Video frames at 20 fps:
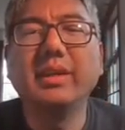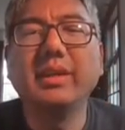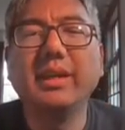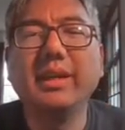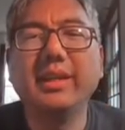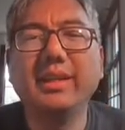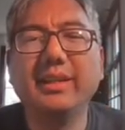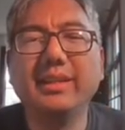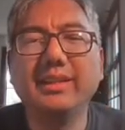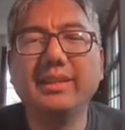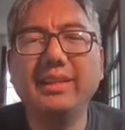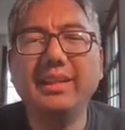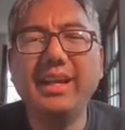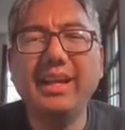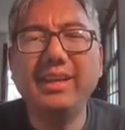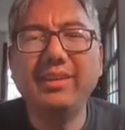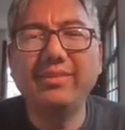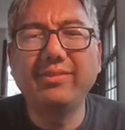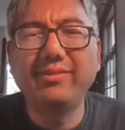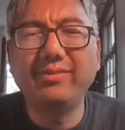And a
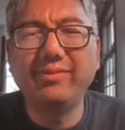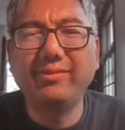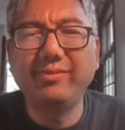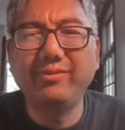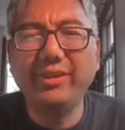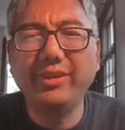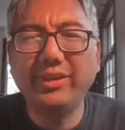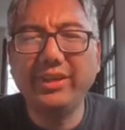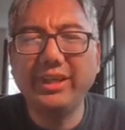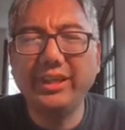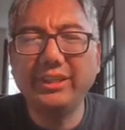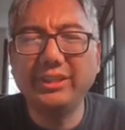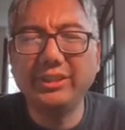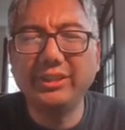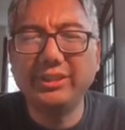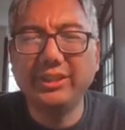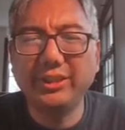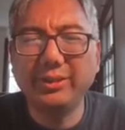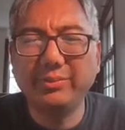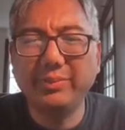lot of
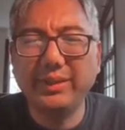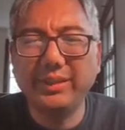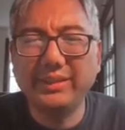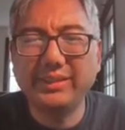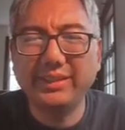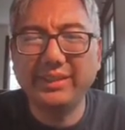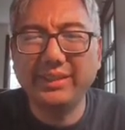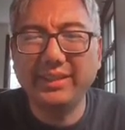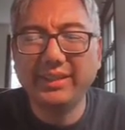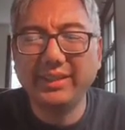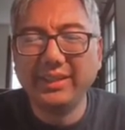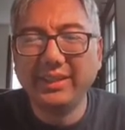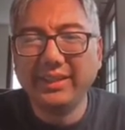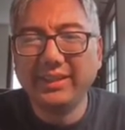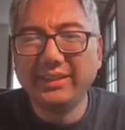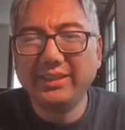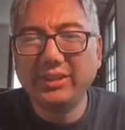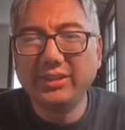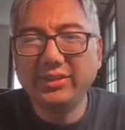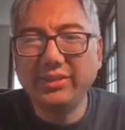variations here, but
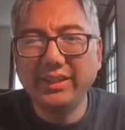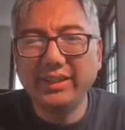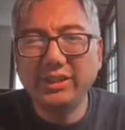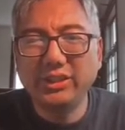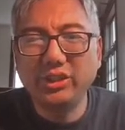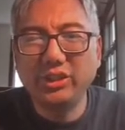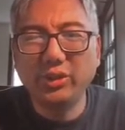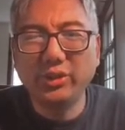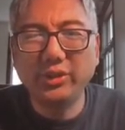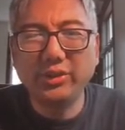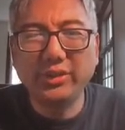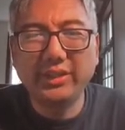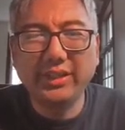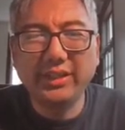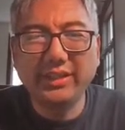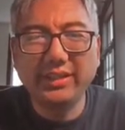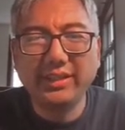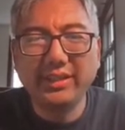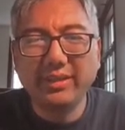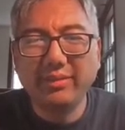just trying to show you
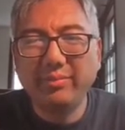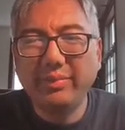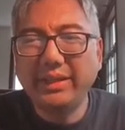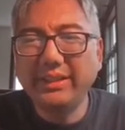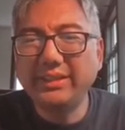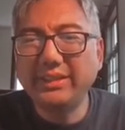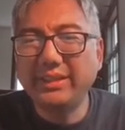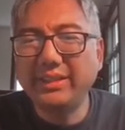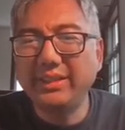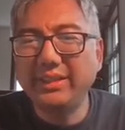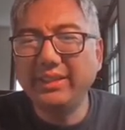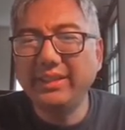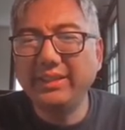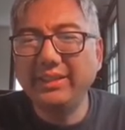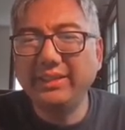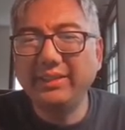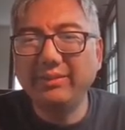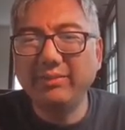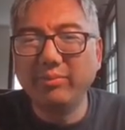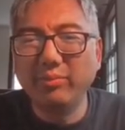that
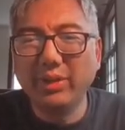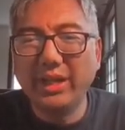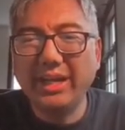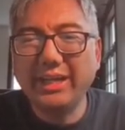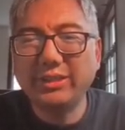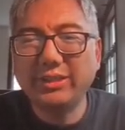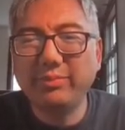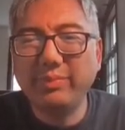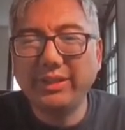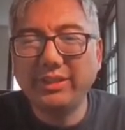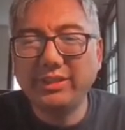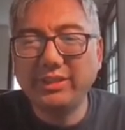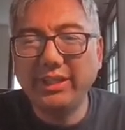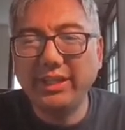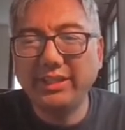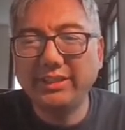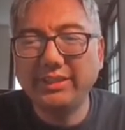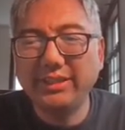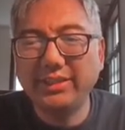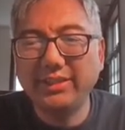basically black's best
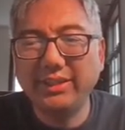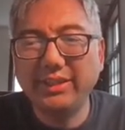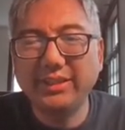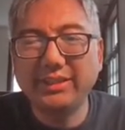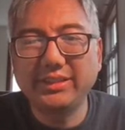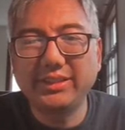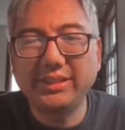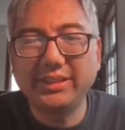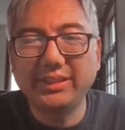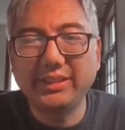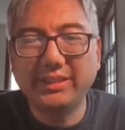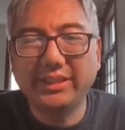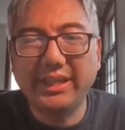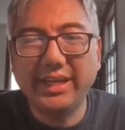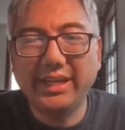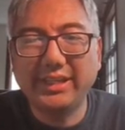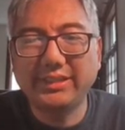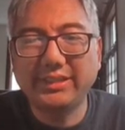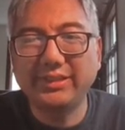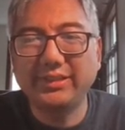chance here is to just
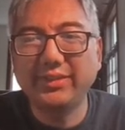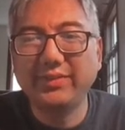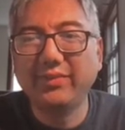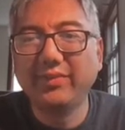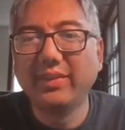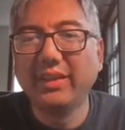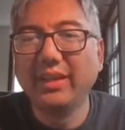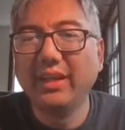castle,